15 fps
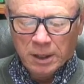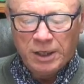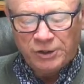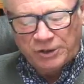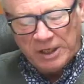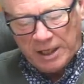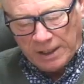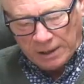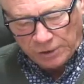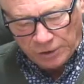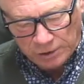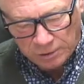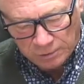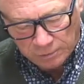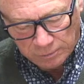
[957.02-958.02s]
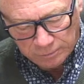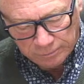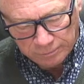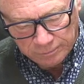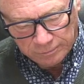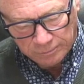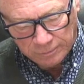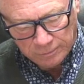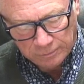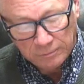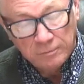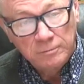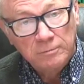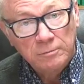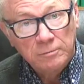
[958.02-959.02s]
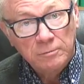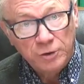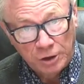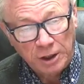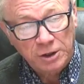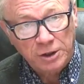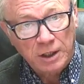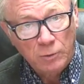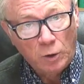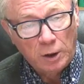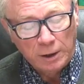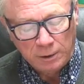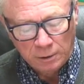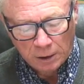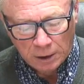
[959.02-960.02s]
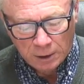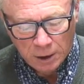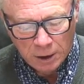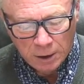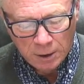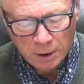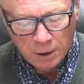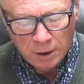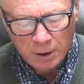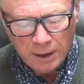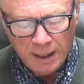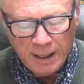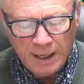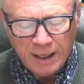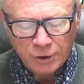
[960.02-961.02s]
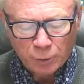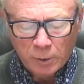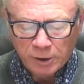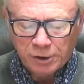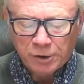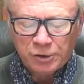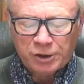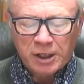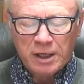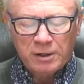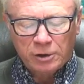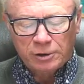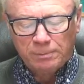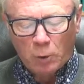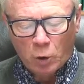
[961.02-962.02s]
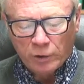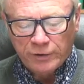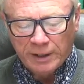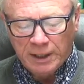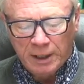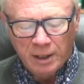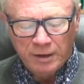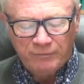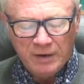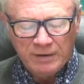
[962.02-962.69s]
He says, 61. As one can see, there's more than enough